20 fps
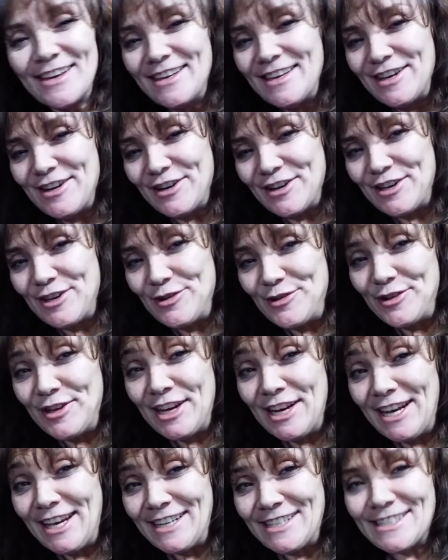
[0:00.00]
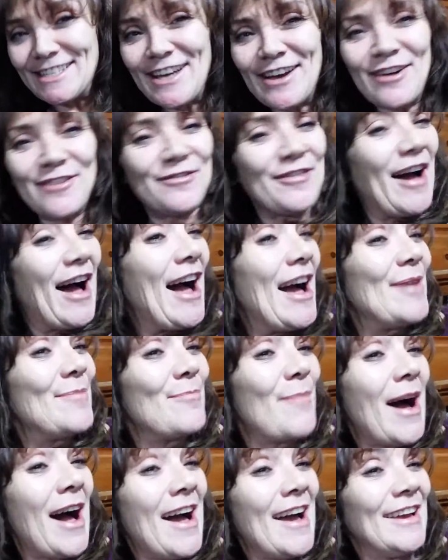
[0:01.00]
You're your unique self.
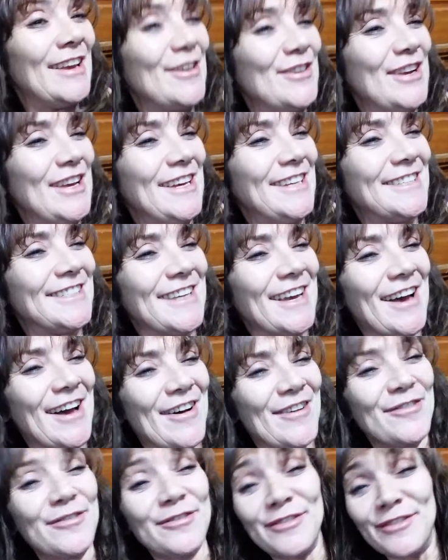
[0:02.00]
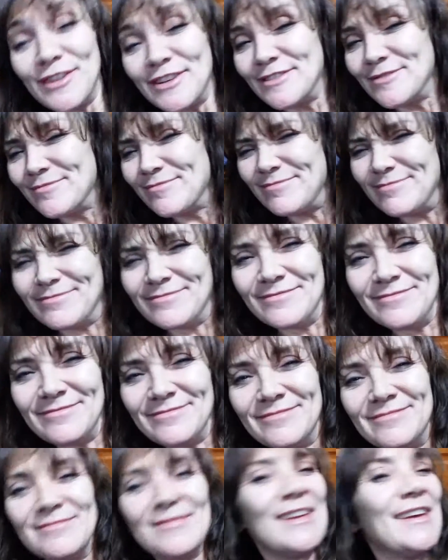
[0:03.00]
I'm my unique self.
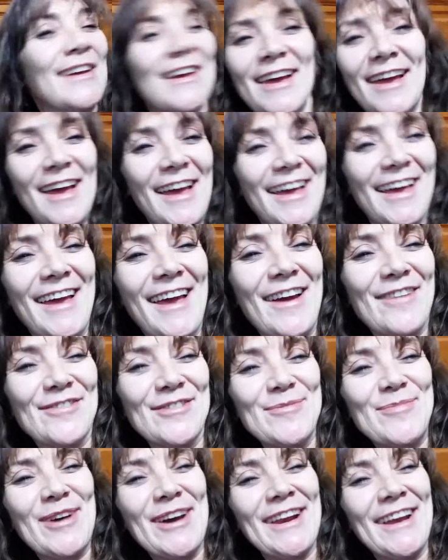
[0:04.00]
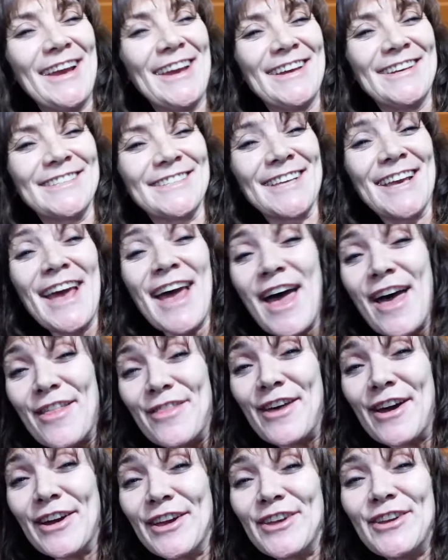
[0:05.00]
Mm. Everybody is
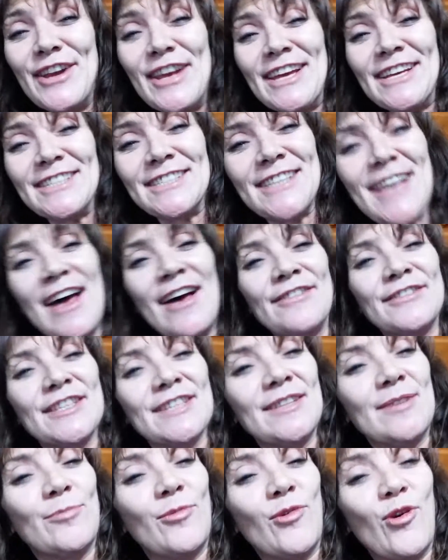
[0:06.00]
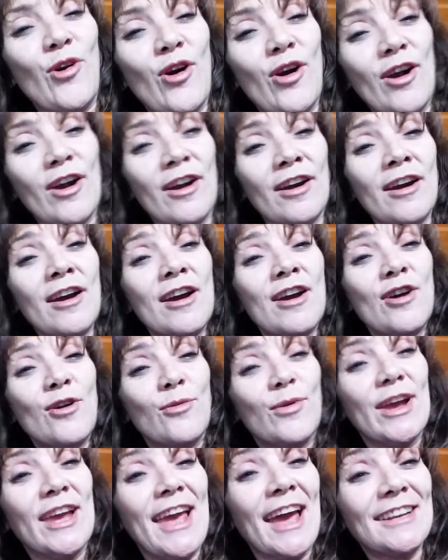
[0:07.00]
their unique selves. And the more
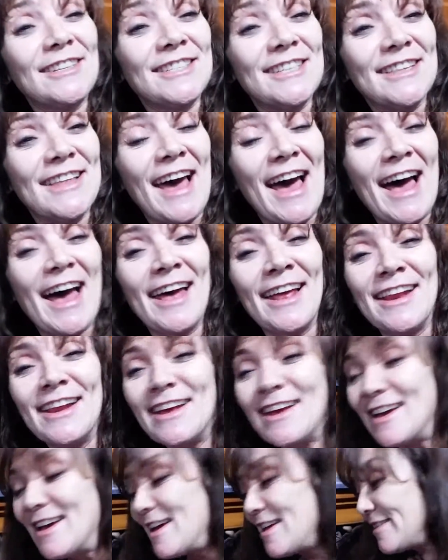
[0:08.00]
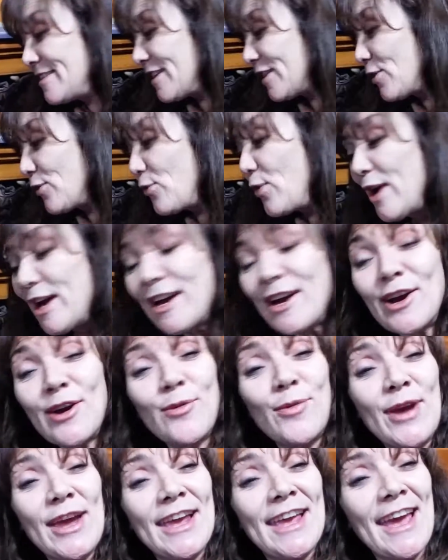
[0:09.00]
we get to that, the
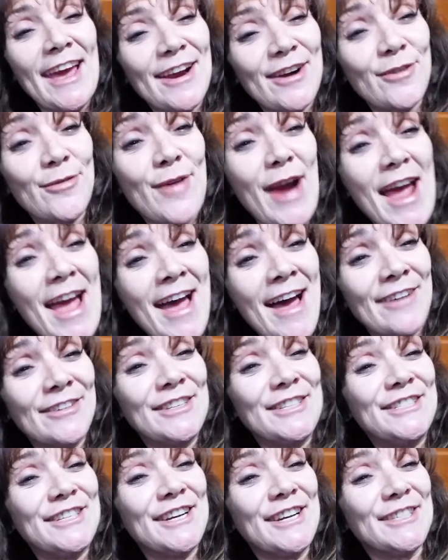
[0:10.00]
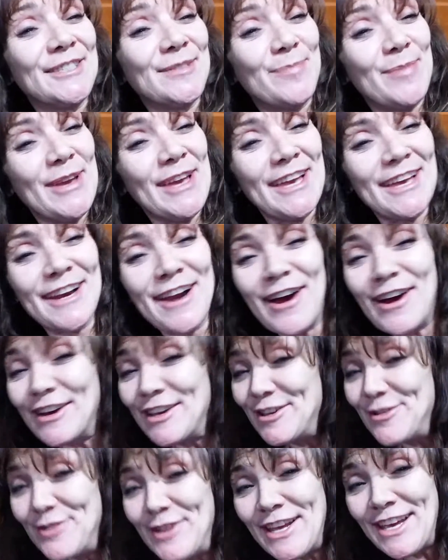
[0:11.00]
quicker we get around to just being our
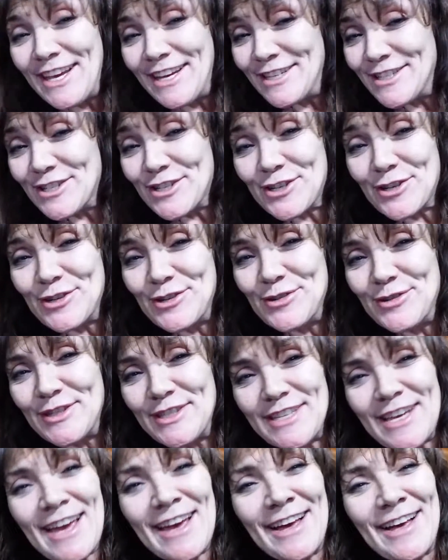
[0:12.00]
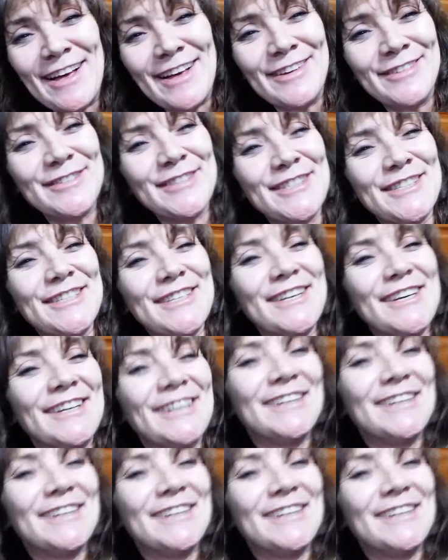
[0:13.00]
unique true selves,